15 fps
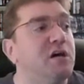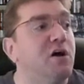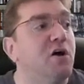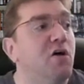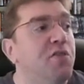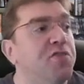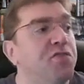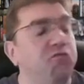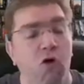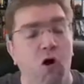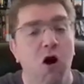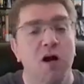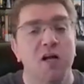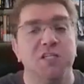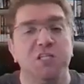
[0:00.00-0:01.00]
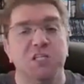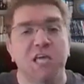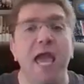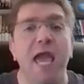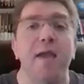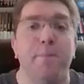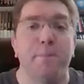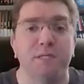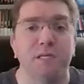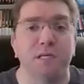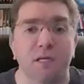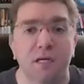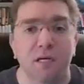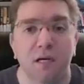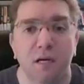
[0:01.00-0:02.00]
Thrawn escaped.
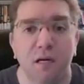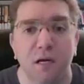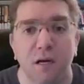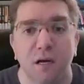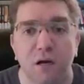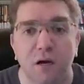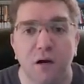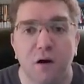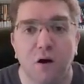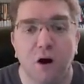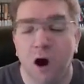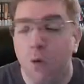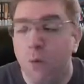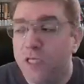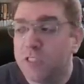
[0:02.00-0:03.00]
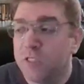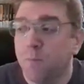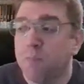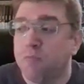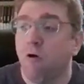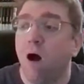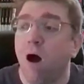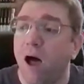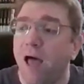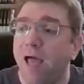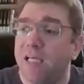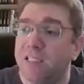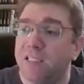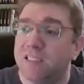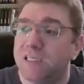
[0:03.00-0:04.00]
Are we
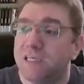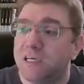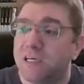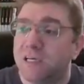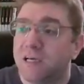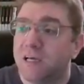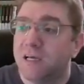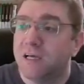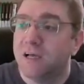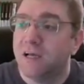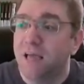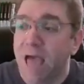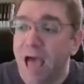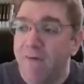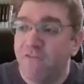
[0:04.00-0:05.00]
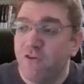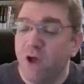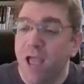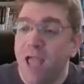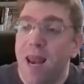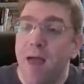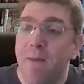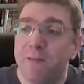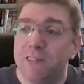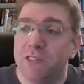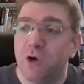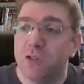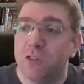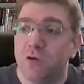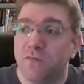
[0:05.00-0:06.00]
surprised? After 8
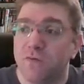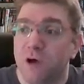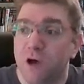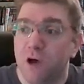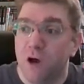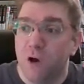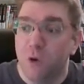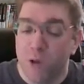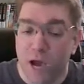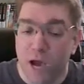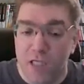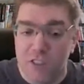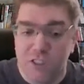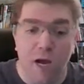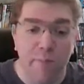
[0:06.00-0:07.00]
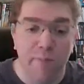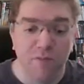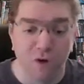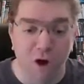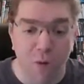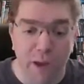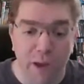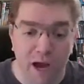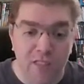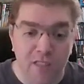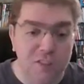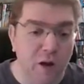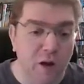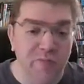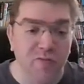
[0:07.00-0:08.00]
episodes of, we gotta stop Thrawn,
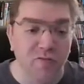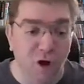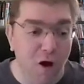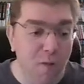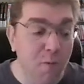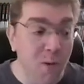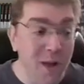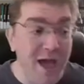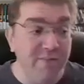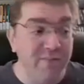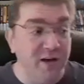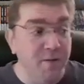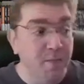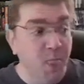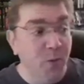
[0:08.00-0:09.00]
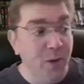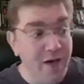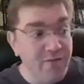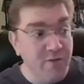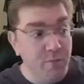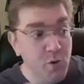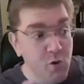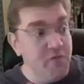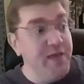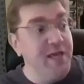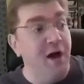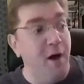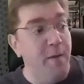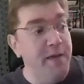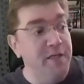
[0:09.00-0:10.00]
but we have a movie
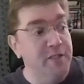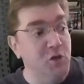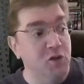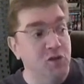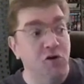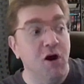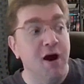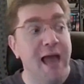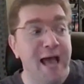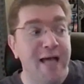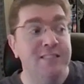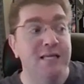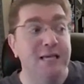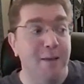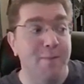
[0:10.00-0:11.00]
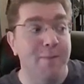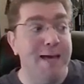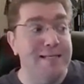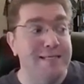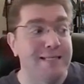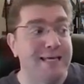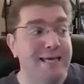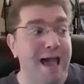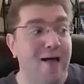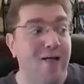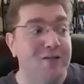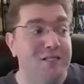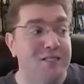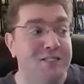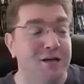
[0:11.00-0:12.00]
coming, so Thrawn has to get back to the
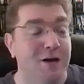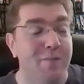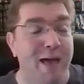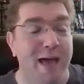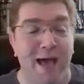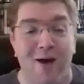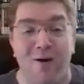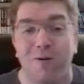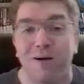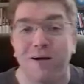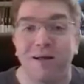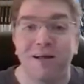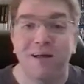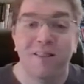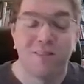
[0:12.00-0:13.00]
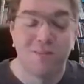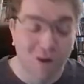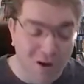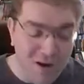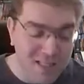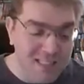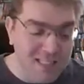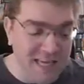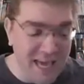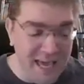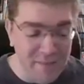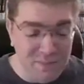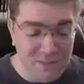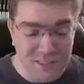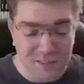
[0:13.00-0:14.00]
galaxy somehow. Thrawn
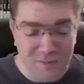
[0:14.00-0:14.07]
escapes.